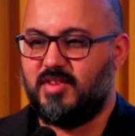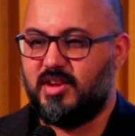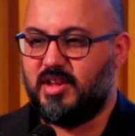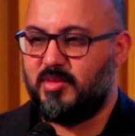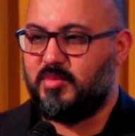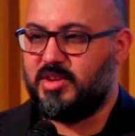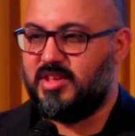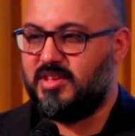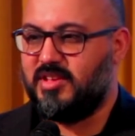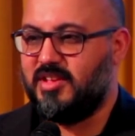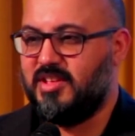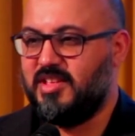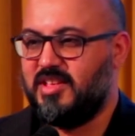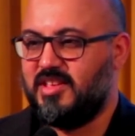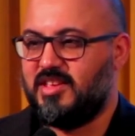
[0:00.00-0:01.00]
When
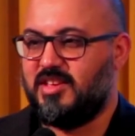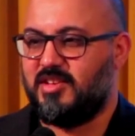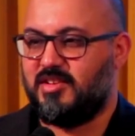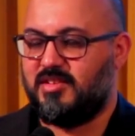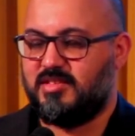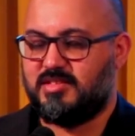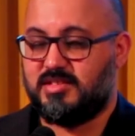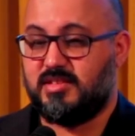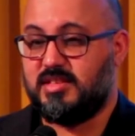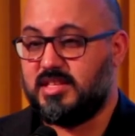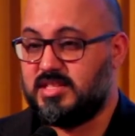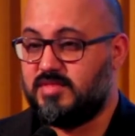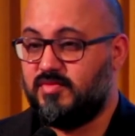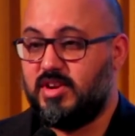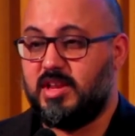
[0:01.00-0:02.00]
so
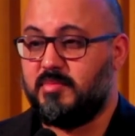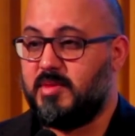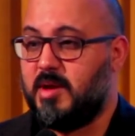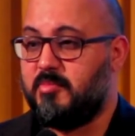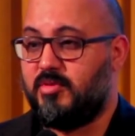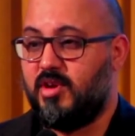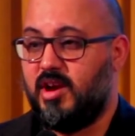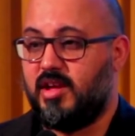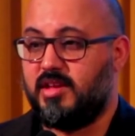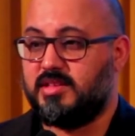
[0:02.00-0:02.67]
that's really my prayer.